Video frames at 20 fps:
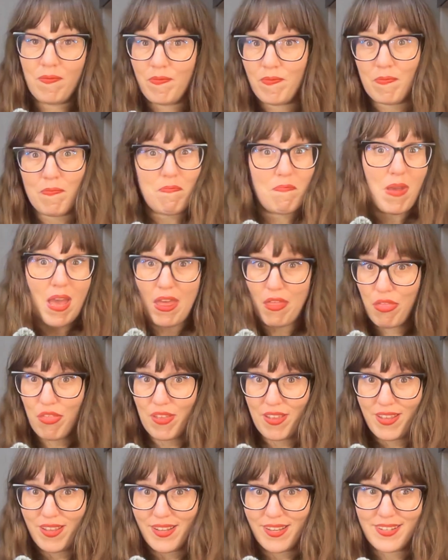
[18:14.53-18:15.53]

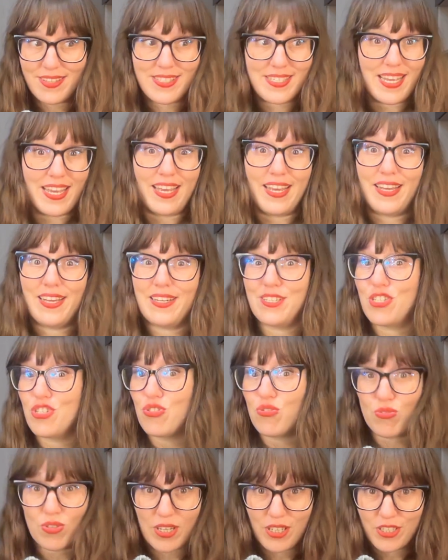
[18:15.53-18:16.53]
methods and
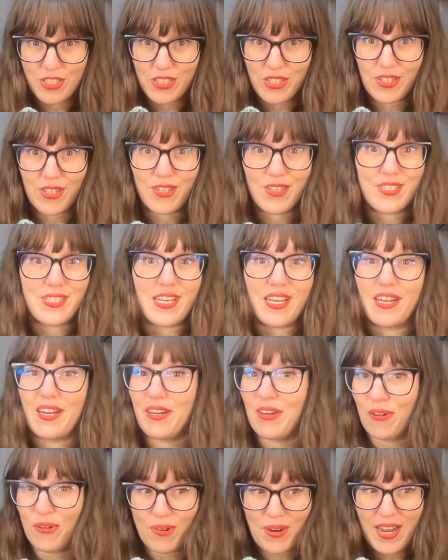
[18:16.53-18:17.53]
structures
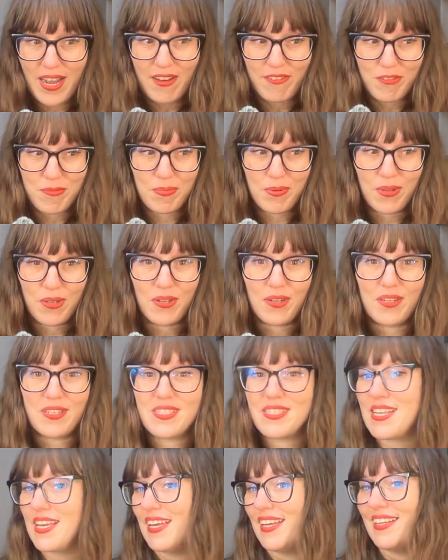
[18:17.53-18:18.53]
and craft
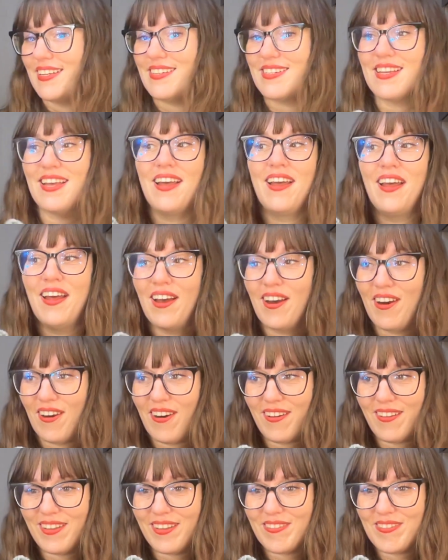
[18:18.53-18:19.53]
books and
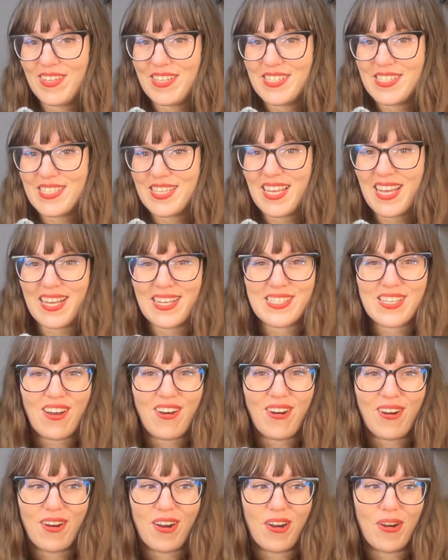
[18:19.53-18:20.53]
all of these things,
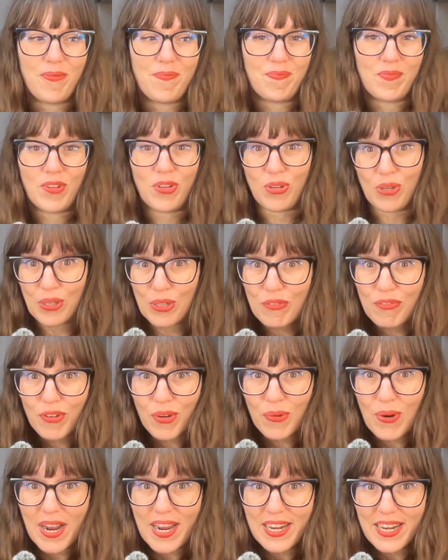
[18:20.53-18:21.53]
are good
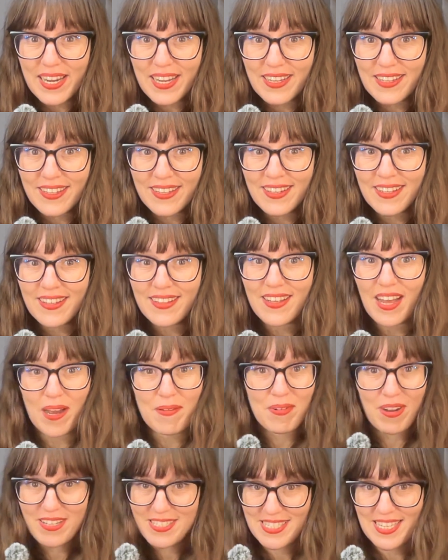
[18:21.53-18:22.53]
for writing.
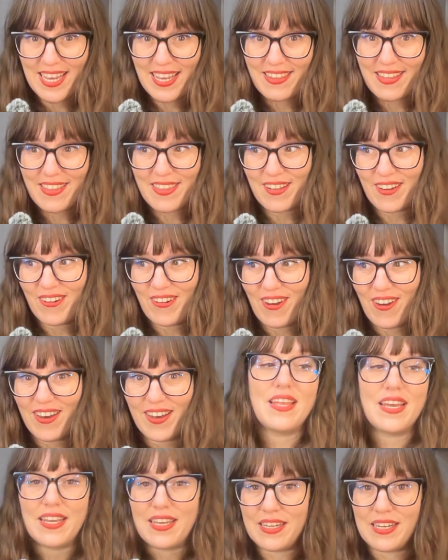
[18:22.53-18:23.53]
I'm not saying that they're not.
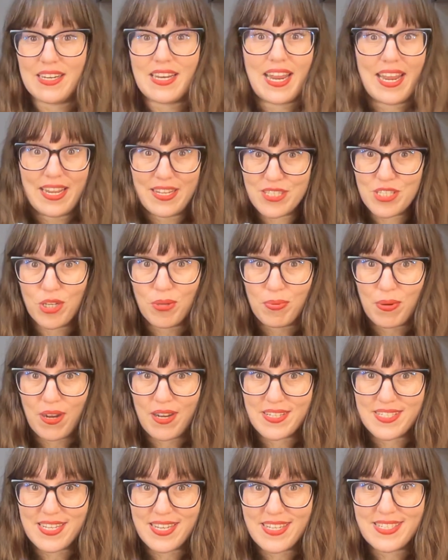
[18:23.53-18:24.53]
They can enhance your
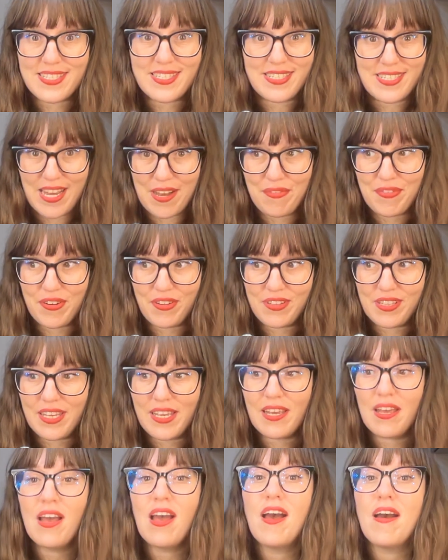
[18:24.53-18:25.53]
process,
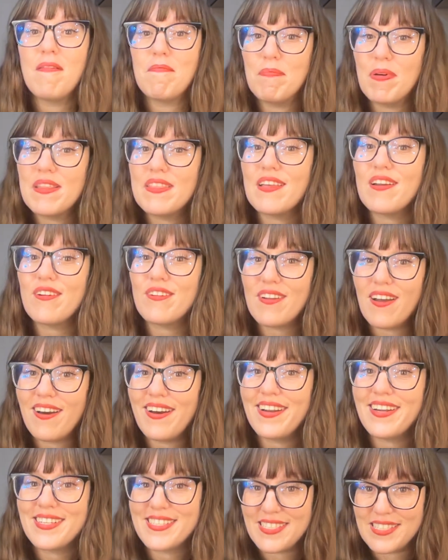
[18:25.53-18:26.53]
definitely, but they're
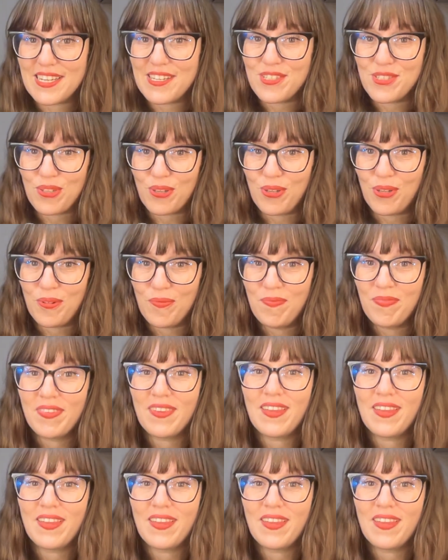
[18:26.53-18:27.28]
not essential.